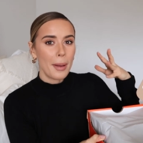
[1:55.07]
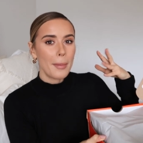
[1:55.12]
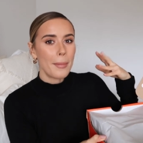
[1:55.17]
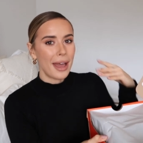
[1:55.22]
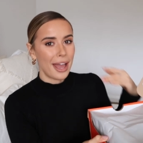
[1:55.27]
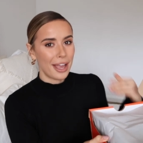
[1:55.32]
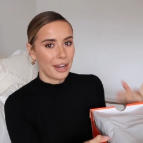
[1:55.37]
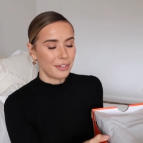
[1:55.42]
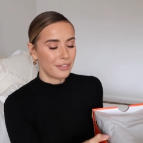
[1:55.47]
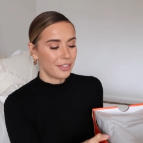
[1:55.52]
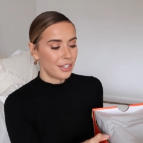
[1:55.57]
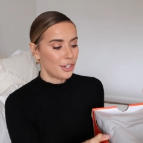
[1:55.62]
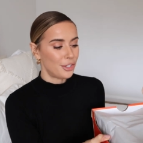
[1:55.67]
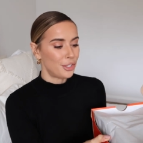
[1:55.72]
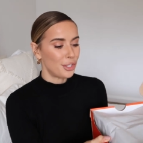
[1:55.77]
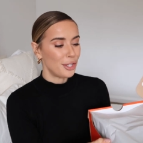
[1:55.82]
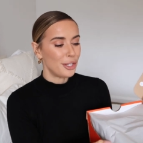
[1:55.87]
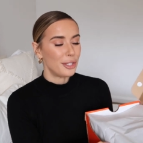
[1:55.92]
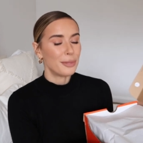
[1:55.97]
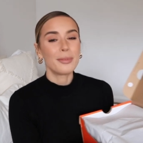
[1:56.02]
pair of these
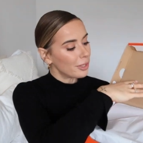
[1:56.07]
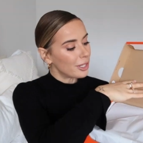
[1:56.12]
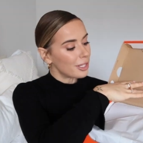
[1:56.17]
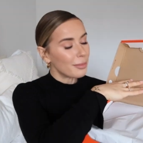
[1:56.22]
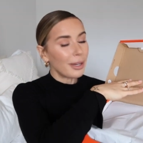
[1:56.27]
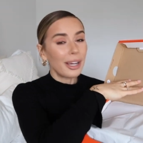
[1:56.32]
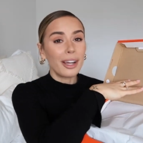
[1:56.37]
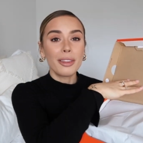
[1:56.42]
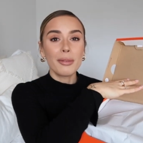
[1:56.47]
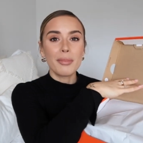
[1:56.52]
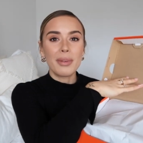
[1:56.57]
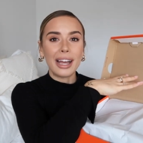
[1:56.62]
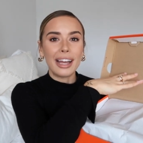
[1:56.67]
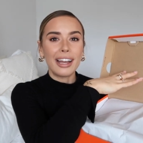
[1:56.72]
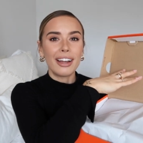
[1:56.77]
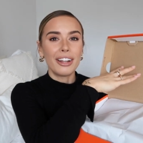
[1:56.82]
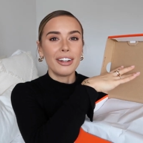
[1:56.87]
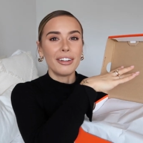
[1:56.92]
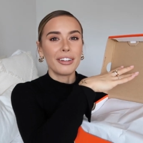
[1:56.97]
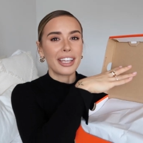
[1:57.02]
shoes because my other pair are